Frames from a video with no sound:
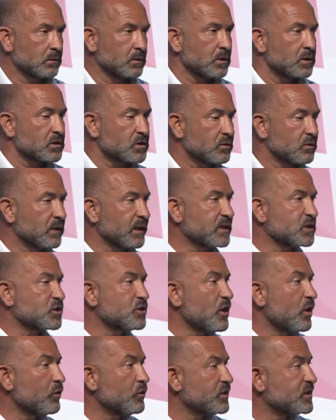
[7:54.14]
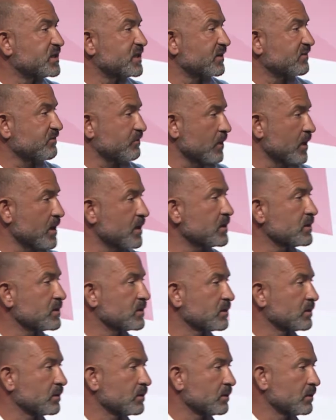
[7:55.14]
So it's no different
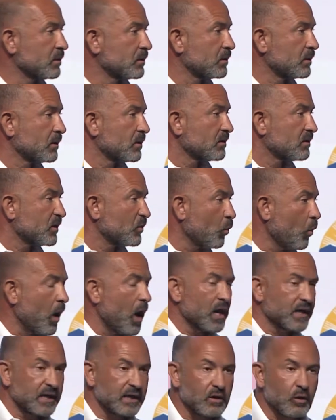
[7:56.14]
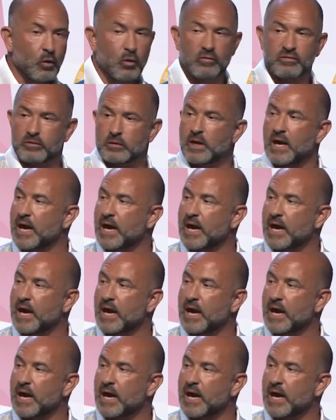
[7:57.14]
than walking over